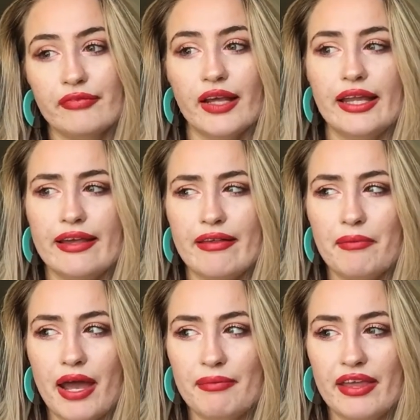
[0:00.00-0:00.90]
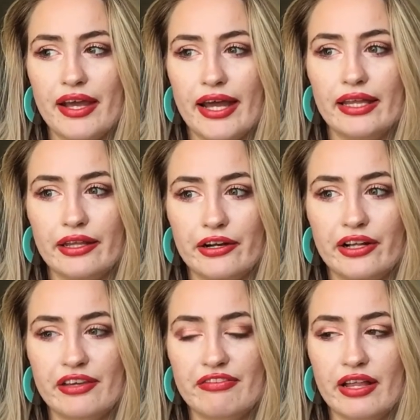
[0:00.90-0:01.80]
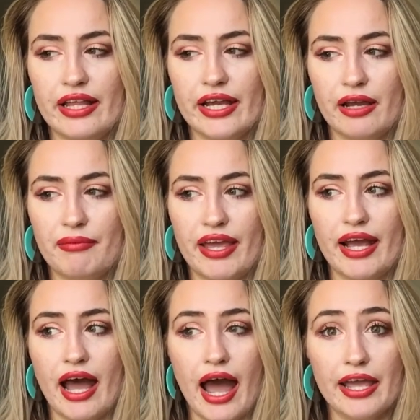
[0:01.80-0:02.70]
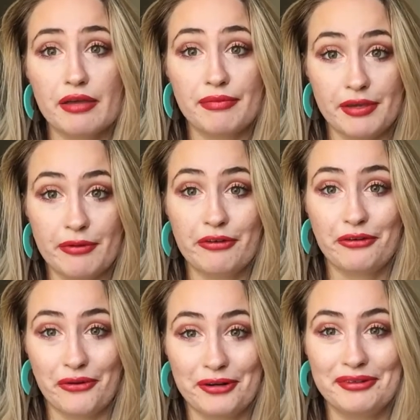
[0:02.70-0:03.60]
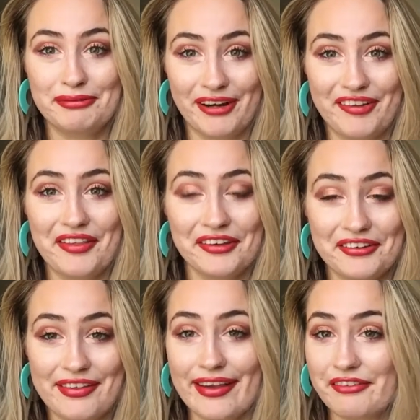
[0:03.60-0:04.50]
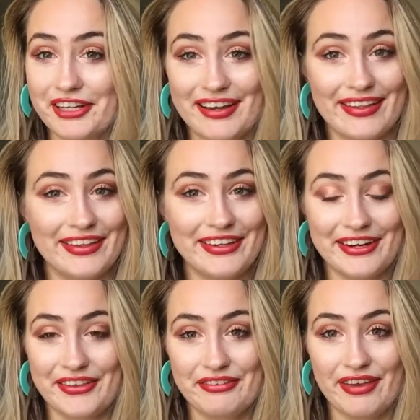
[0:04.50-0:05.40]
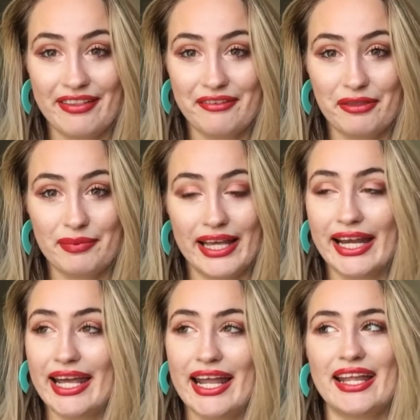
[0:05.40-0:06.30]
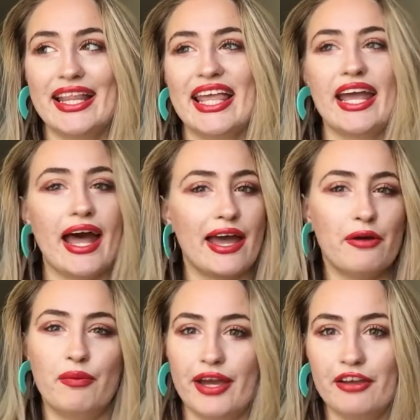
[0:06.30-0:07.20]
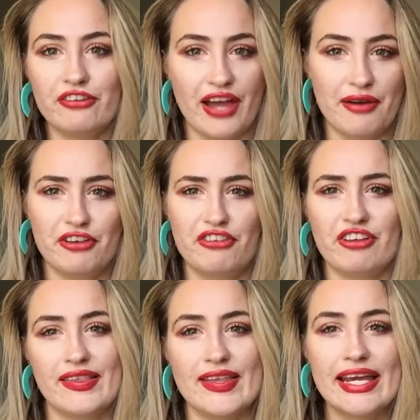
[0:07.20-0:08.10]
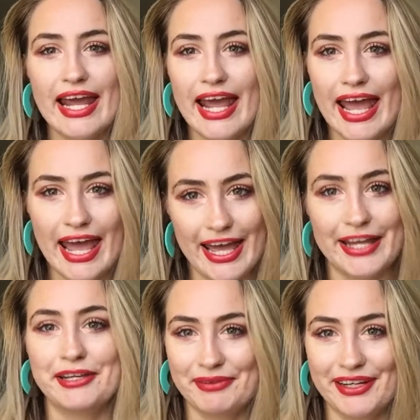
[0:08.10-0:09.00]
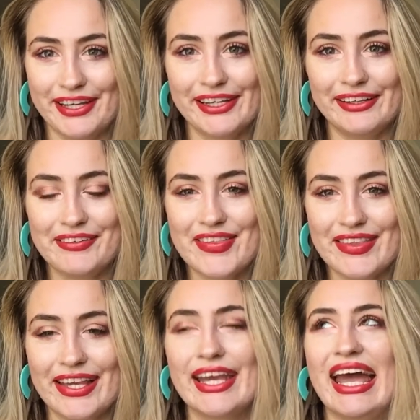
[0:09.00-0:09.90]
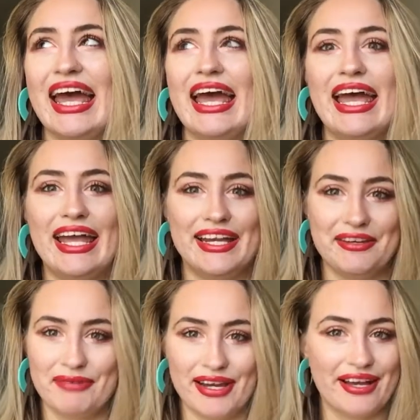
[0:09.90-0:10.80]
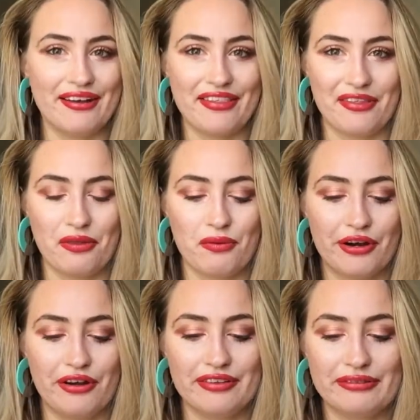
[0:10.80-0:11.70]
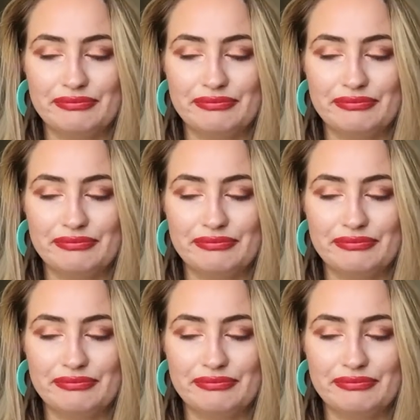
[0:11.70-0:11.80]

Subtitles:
like sometimes like I literally feel like I am the most horrible person who has ever existed on the face of the planet. And it's like, I wish I was just anybody else, like anybody else in the world.